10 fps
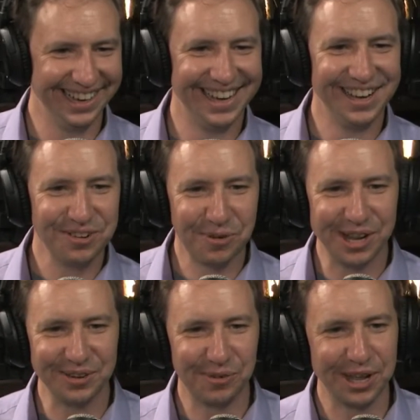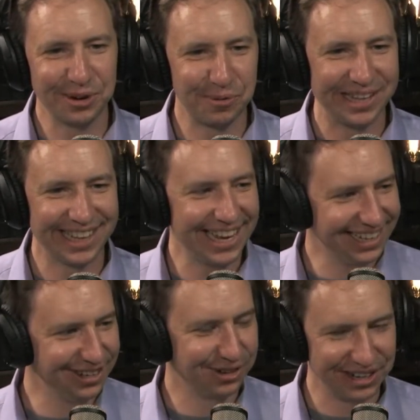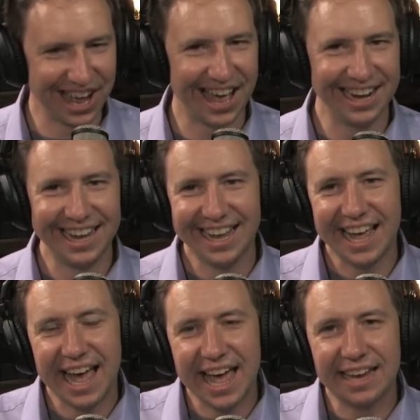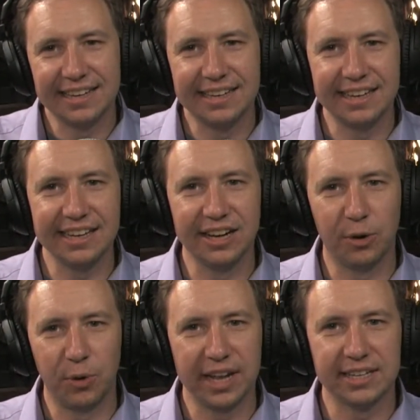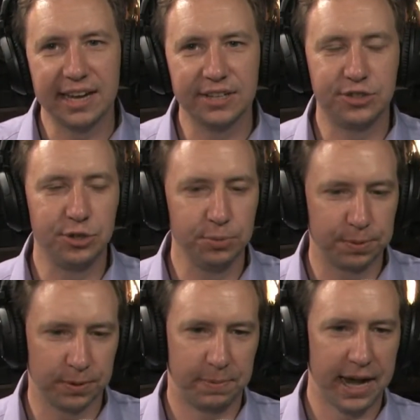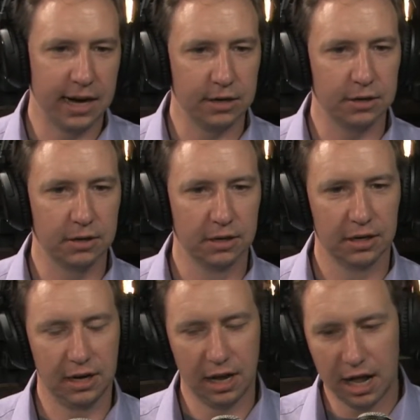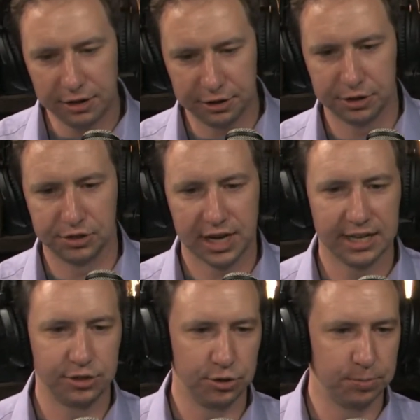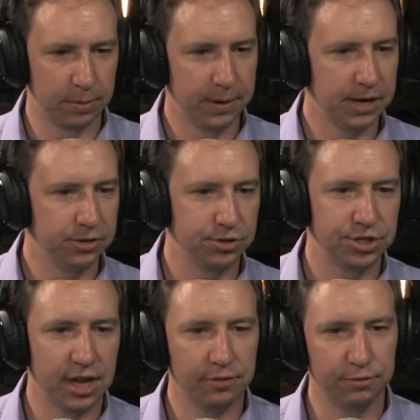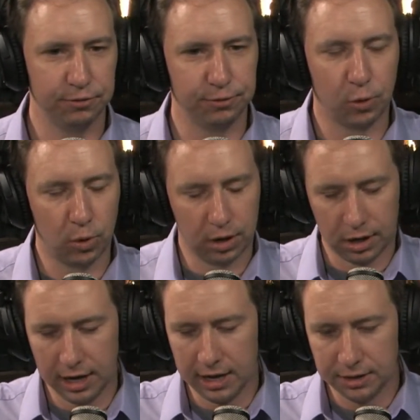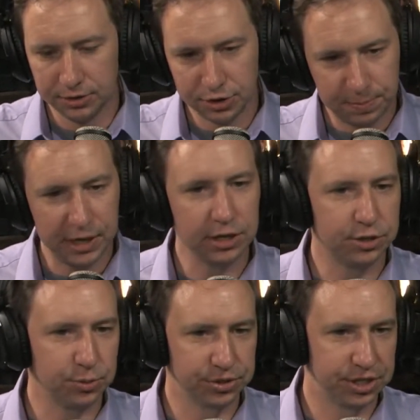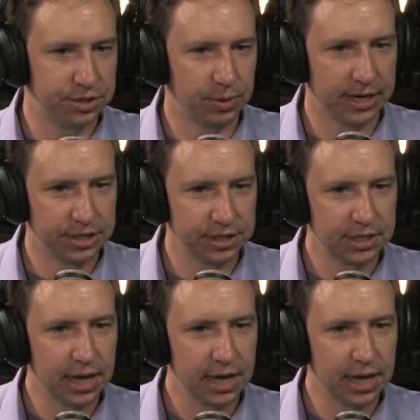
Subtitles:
whether we like it or not. And, as you prepare others, as you prepare yourself for spiritual situations,